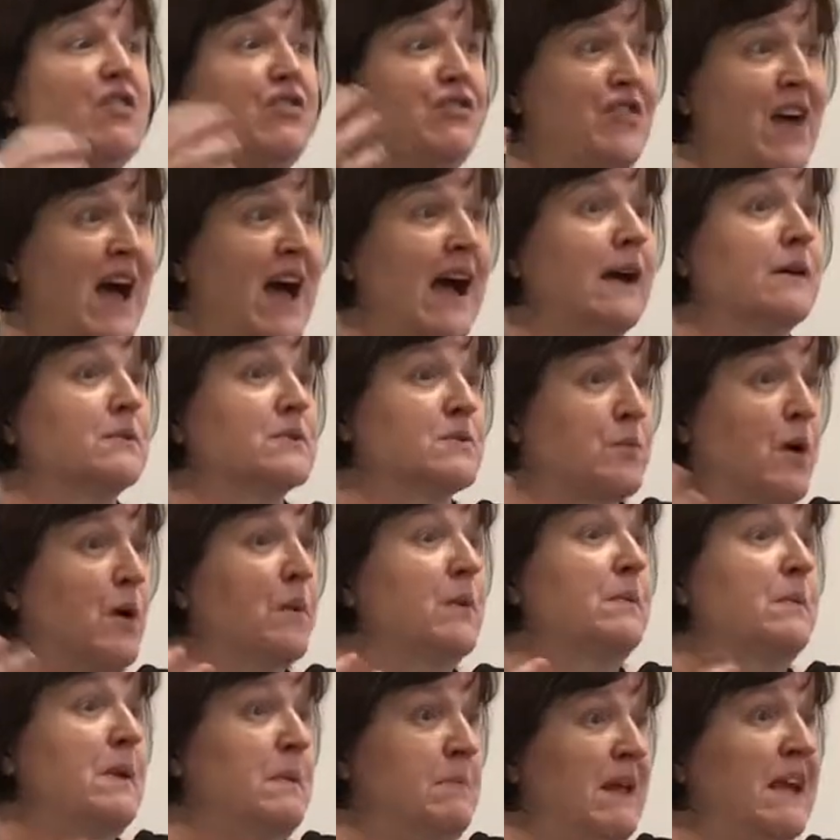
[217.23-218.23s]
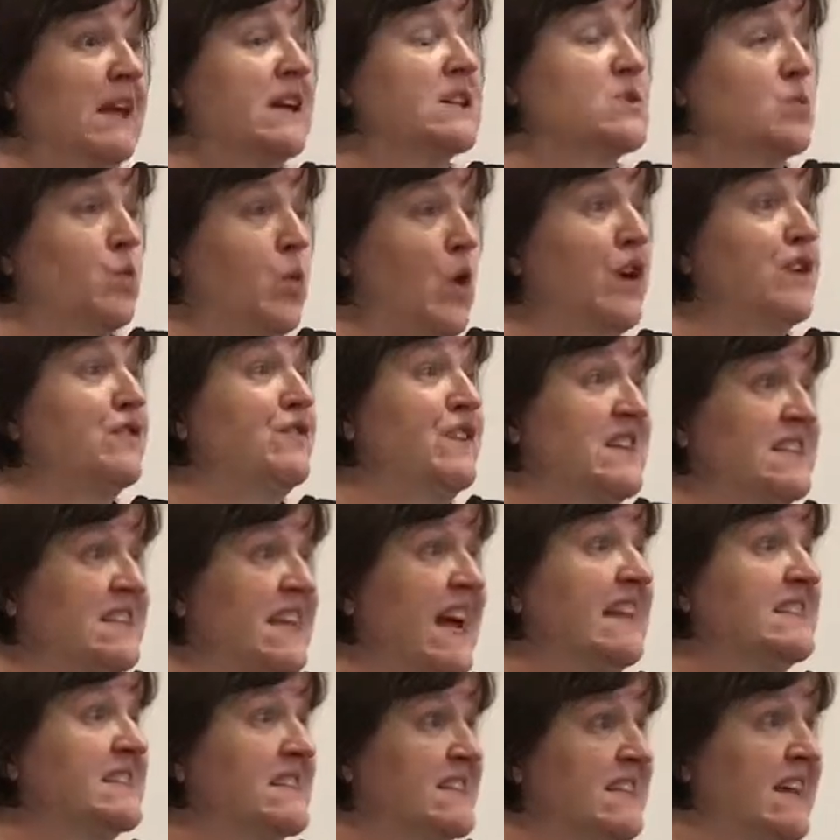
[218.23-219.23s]
That's probably because one of his
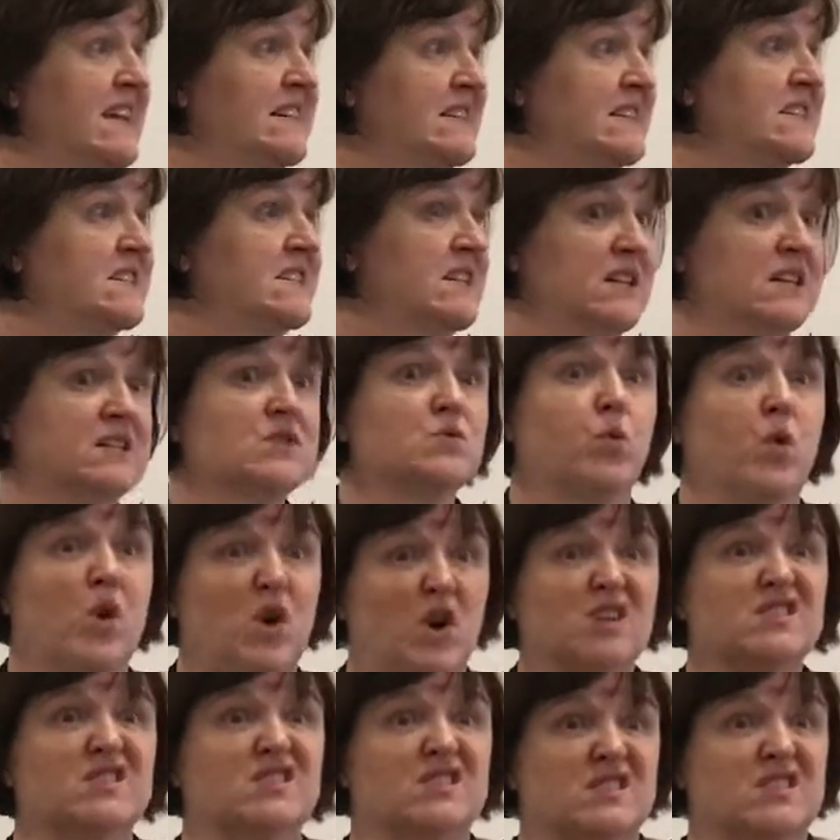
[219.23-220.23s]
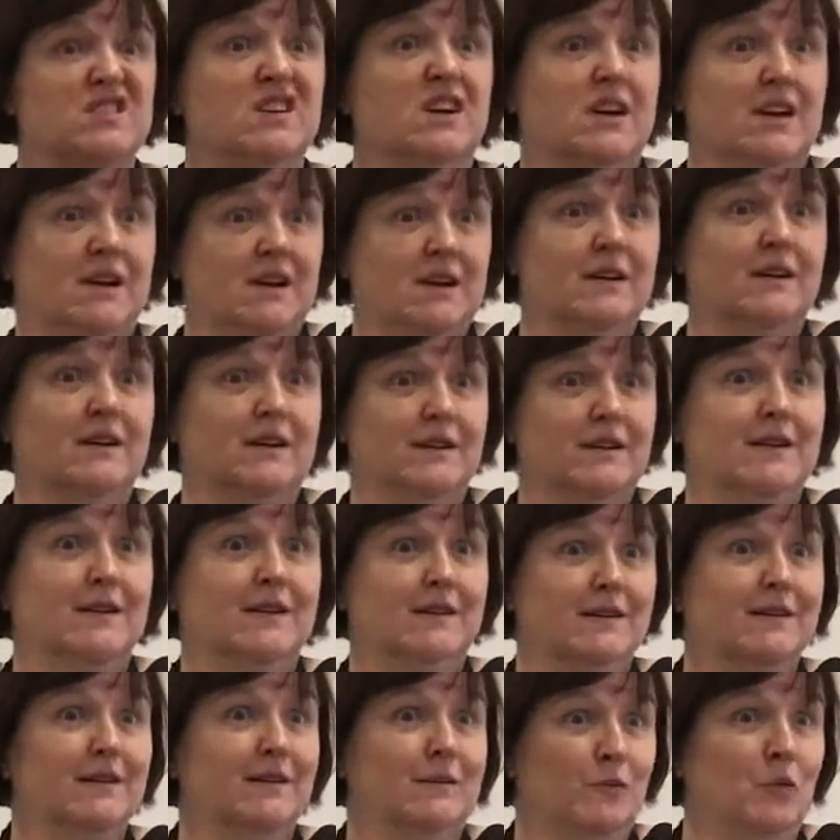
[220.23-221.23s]
ancestors was
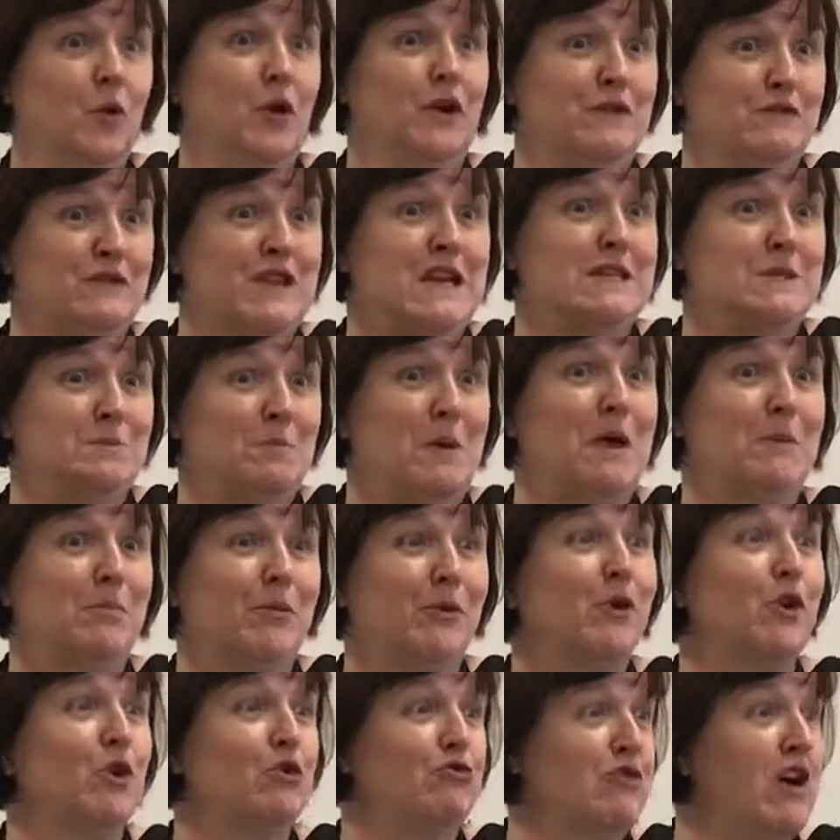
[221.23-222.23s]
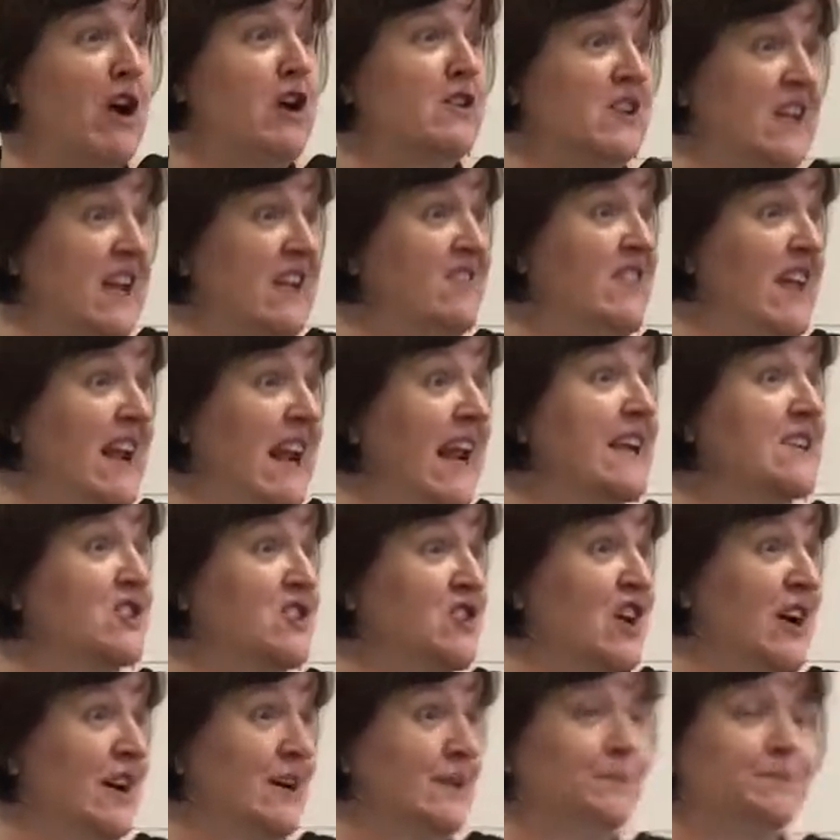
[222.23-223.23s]
one of these people who wrote in the
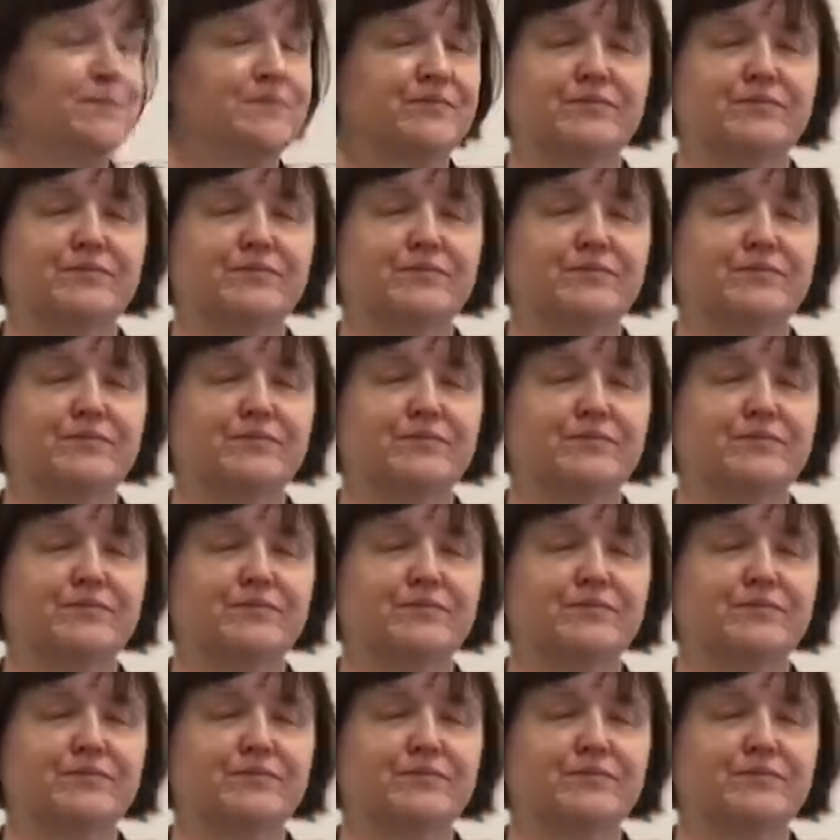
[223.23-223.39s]
ledger.